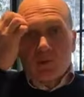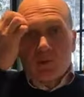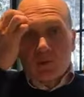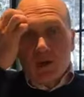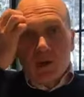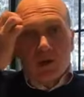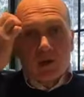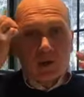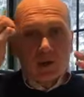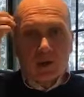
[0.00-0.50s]

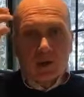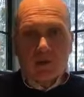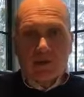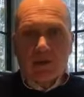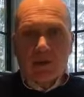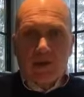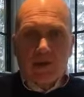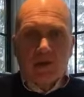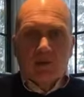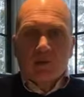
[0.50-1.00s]
kind of look
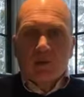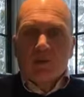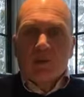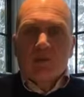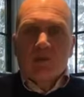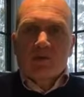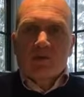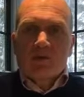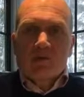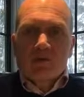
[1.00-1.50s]
down on their
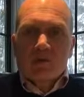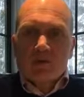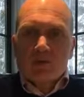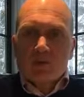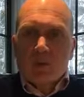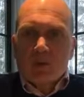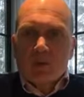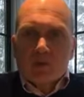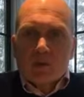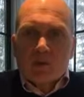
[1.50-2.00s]
business as
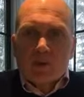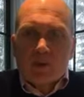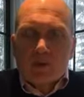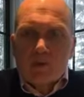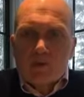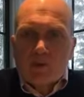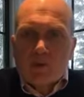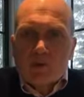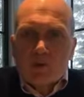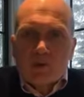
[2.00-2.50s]
much because
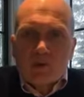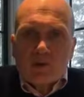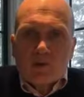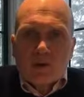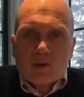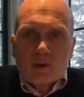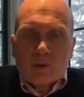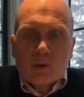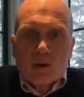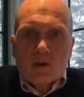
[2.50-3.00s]
they're usually
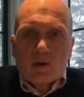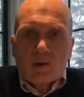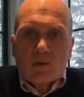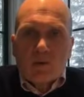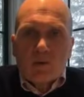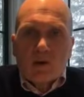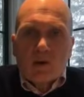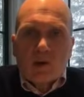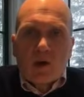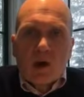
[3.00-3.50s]
working
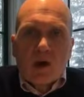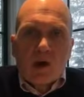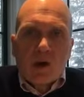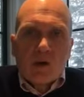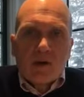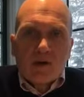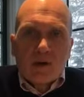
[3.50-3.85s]
really hard